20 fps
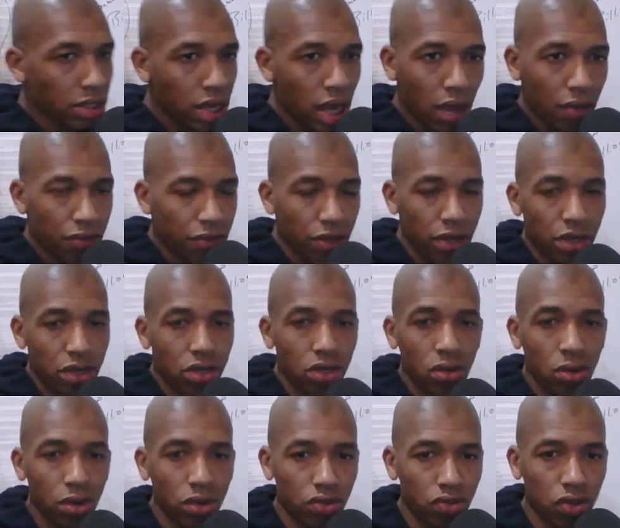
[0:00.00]
nothing to do
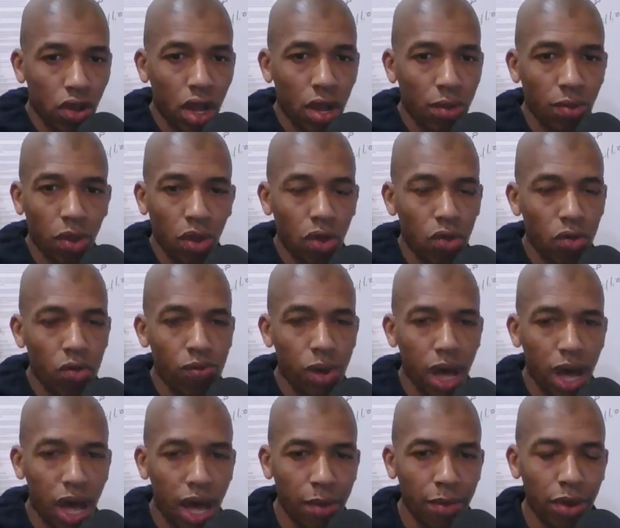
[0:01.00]
with Trump,
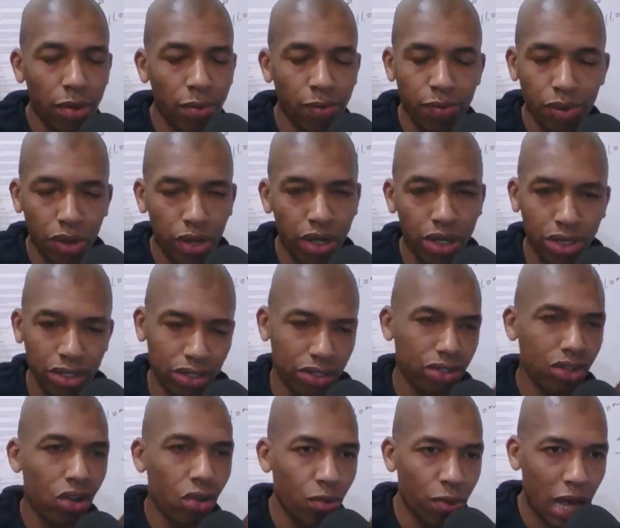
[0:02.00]
Obama, Bush,
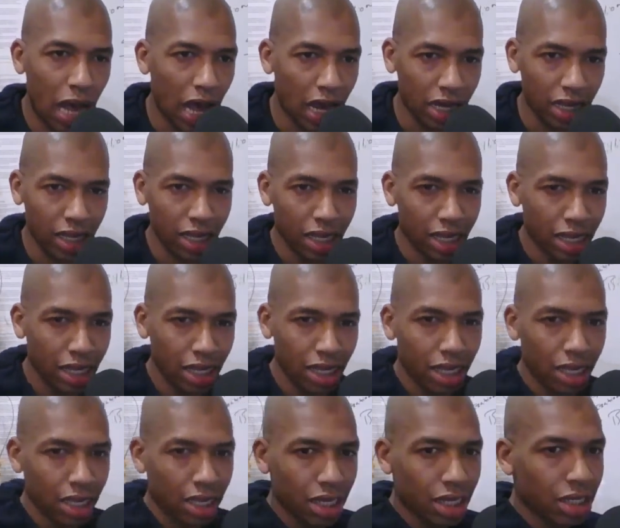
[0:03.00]
nobody.
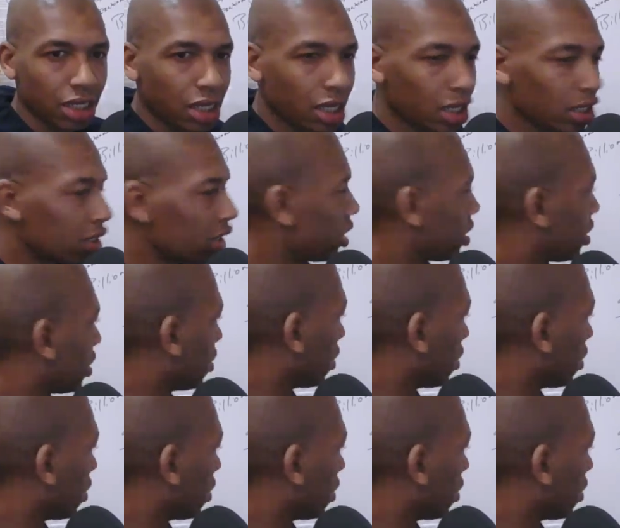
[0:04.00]
This is